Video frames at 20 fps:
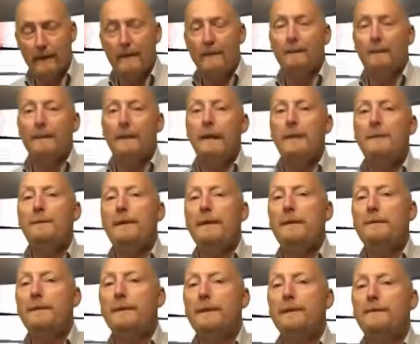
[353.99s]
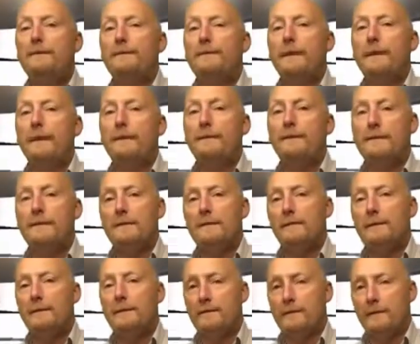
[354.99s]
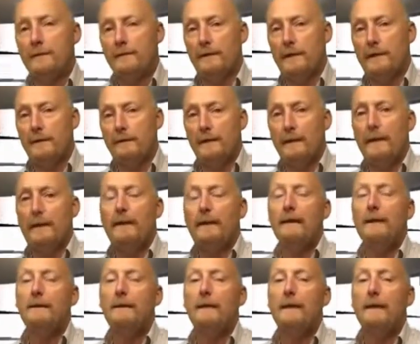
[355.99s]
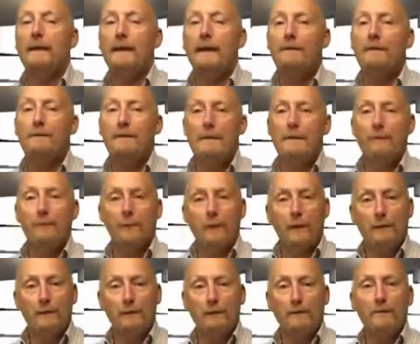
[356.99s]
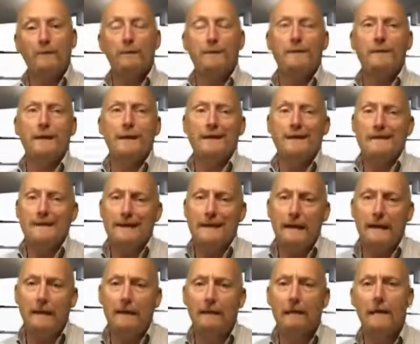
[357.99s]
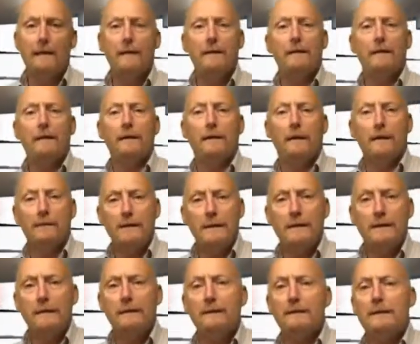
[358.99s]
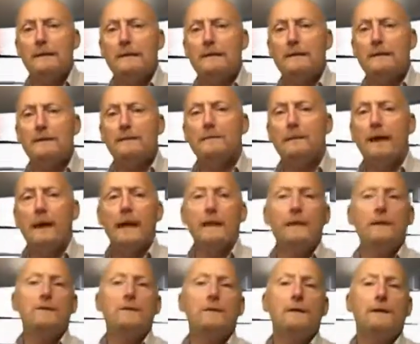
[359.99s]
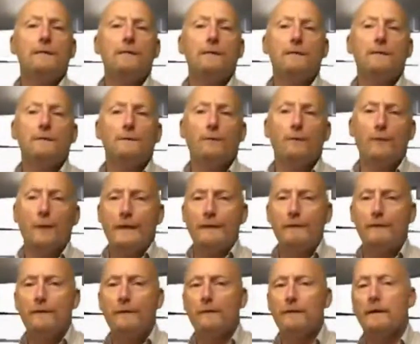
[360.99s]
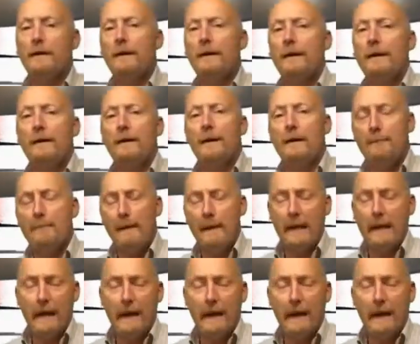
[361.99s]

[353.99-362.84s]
Many people have found this to be true for them, in that they have seen problems with their skin, their digestive system, energy levels, brain fog, and many